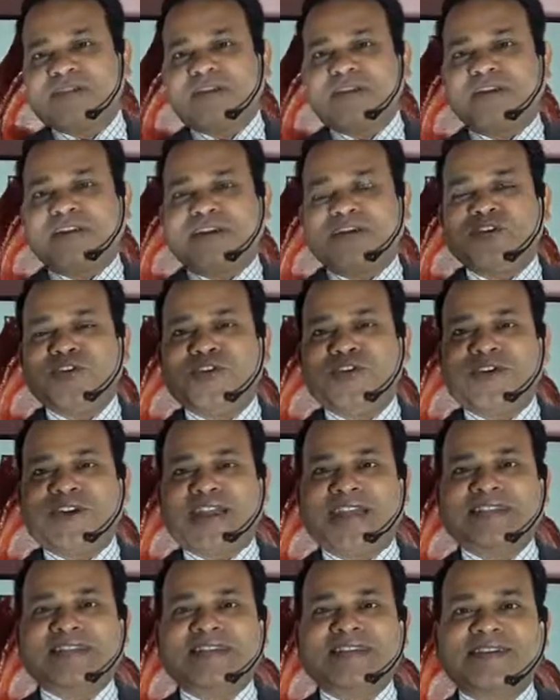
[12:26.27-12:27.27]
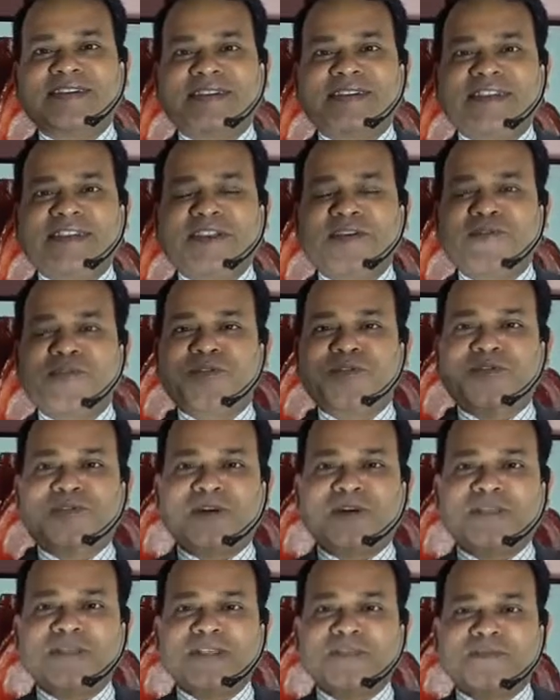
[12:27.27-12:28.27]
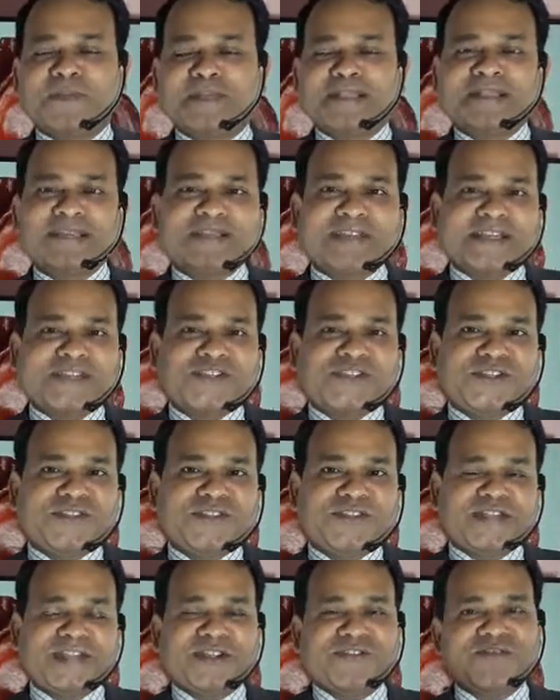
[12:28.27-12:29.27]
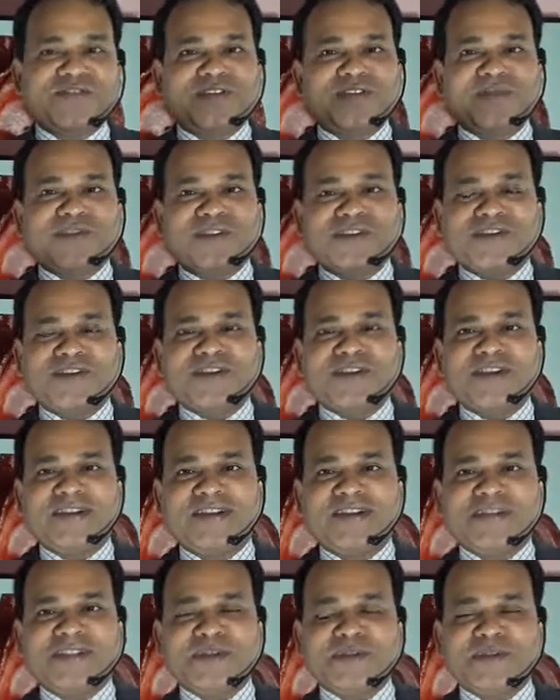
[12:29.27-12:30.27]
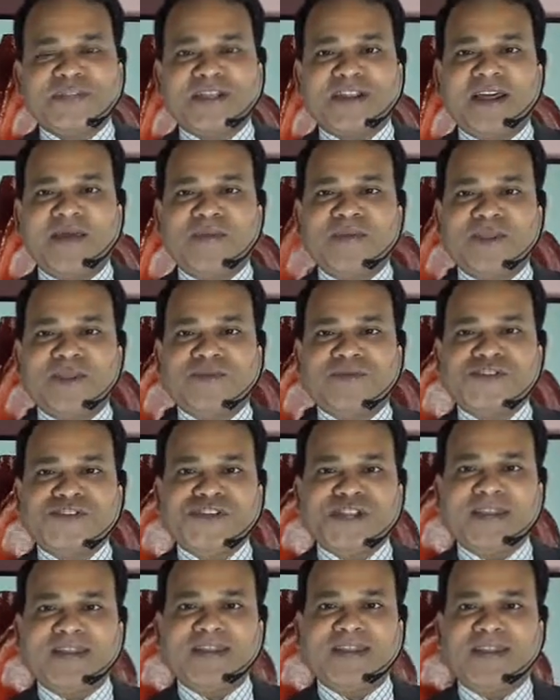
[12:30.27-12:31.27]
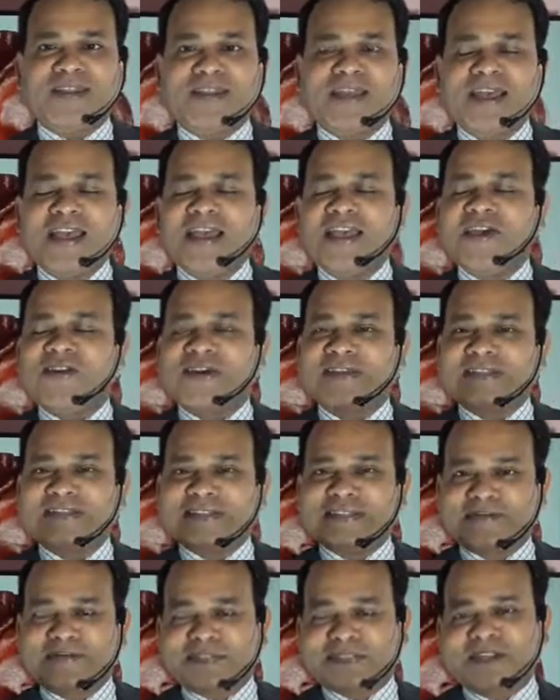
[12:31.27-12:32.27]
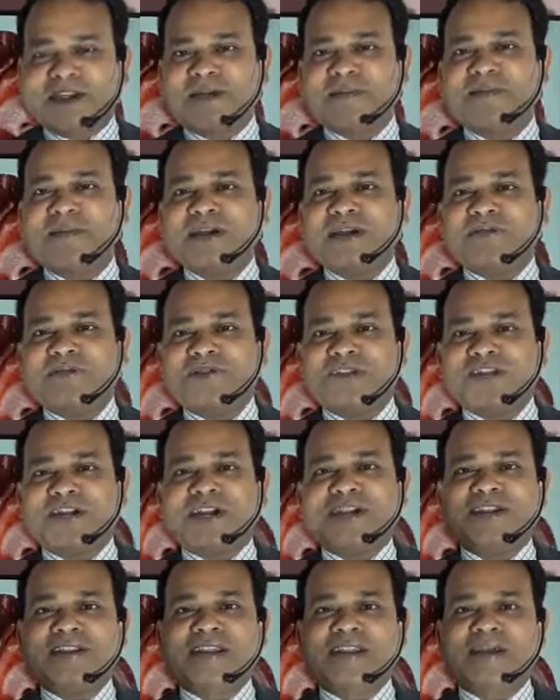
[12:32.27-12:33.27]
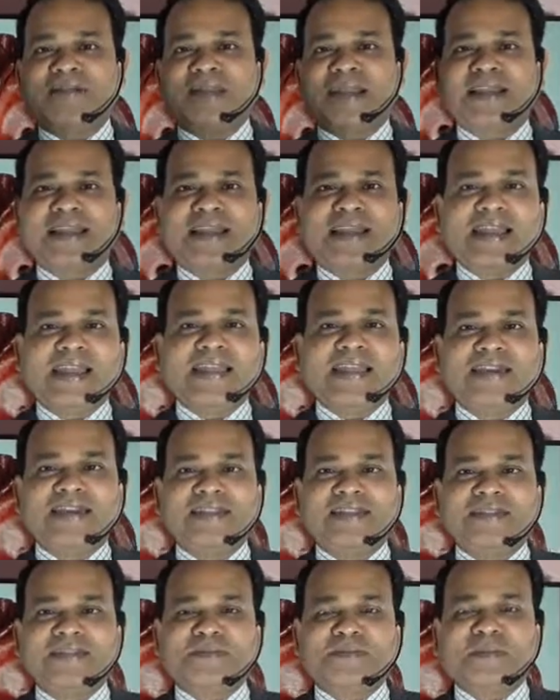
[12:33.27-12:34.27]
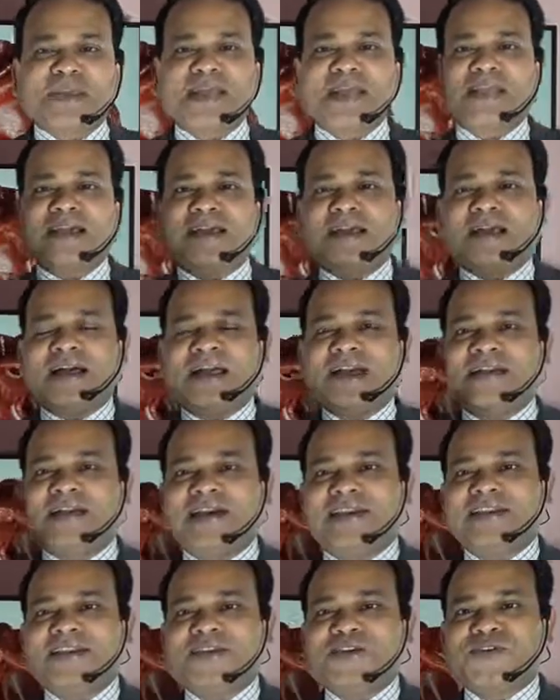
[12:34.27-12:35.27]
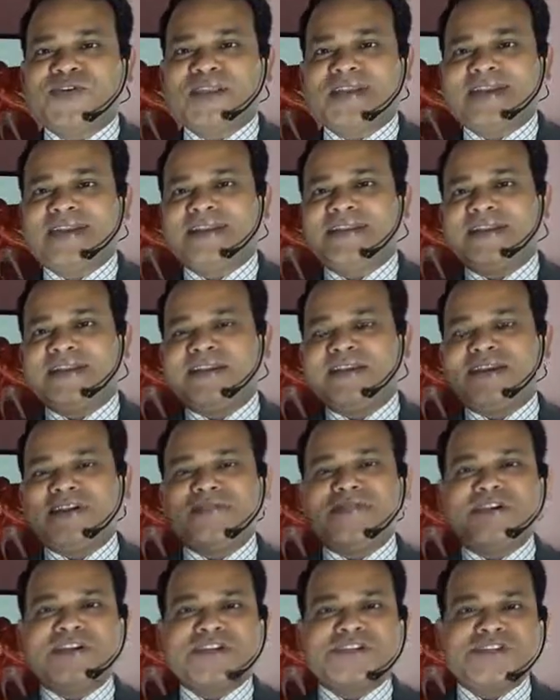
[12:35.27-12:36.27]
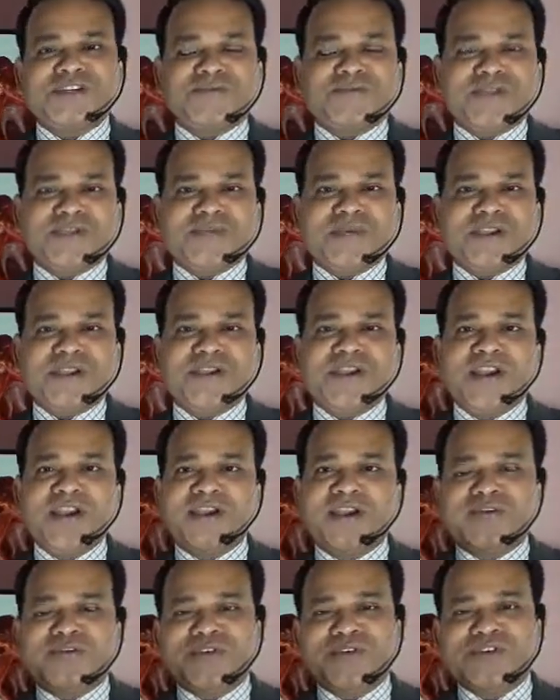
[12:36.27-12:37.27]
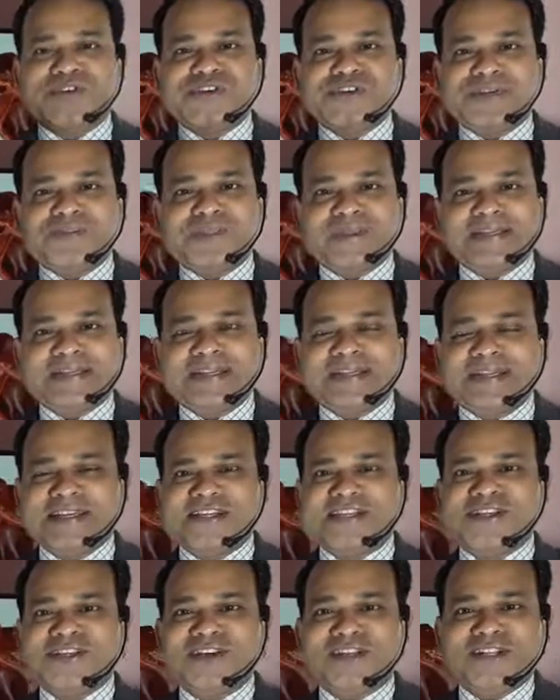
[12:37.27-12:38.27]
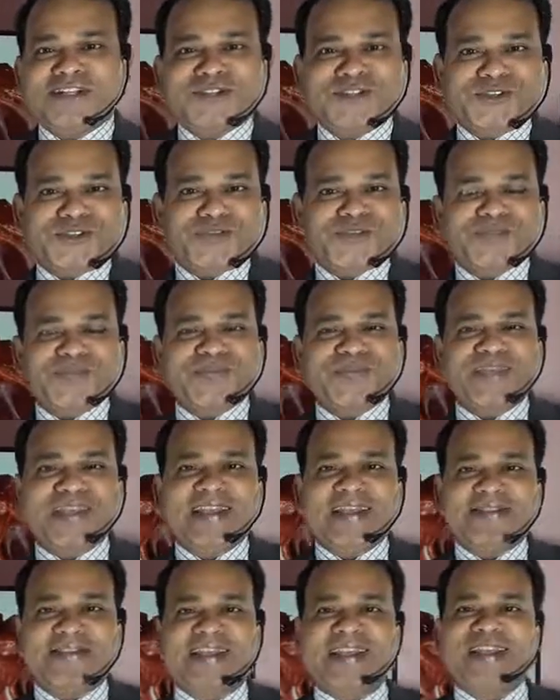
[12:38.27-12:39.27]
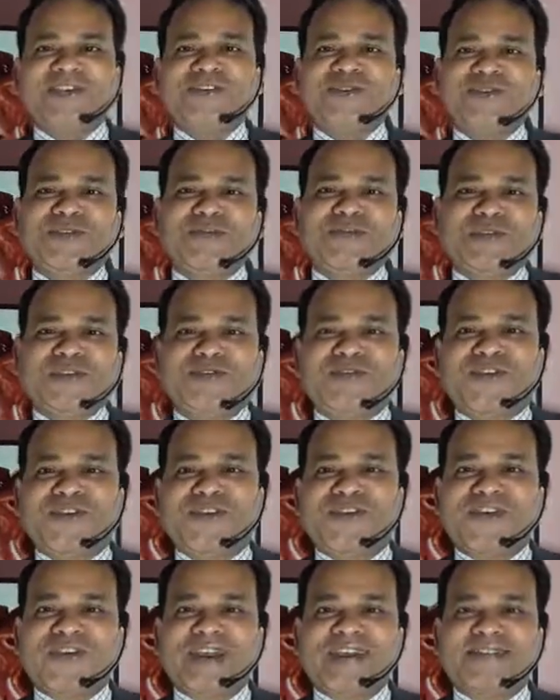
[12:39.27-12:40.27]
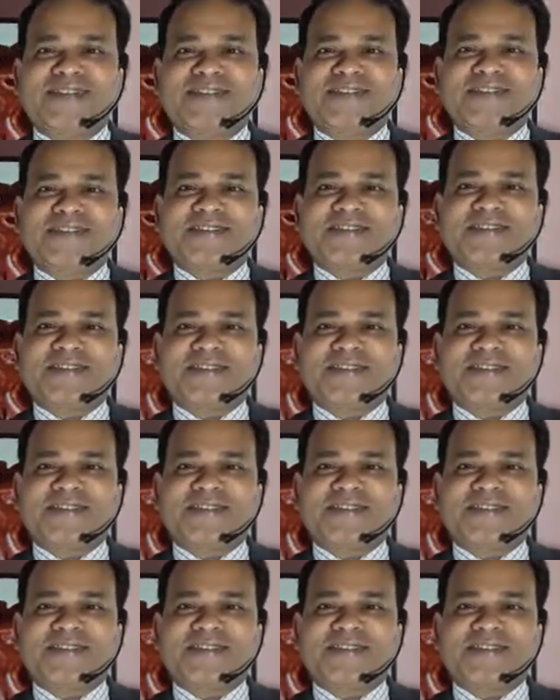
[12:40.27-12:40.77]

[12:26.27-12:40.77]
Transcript: the good result and input from these presentations. And if you have not yet subscribed my YouTube channel, you can subscribe my YouTube channel by clicking on this bell icon. You can get the notification for my future presentation also. Thank you so much for your attention.